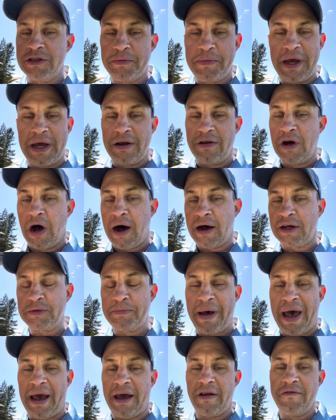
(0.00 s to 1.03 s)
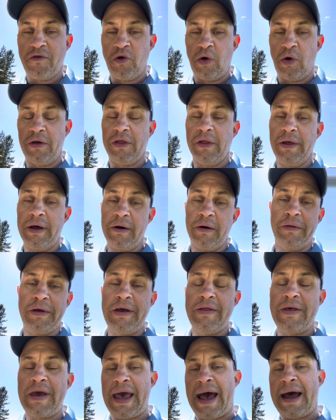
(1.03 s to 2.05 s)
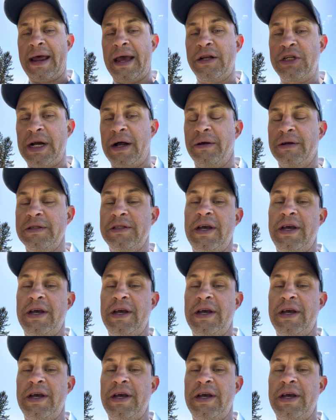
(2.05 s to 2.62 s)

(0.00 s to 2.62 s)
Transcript: being tossed back and forth. Literally, the NHL is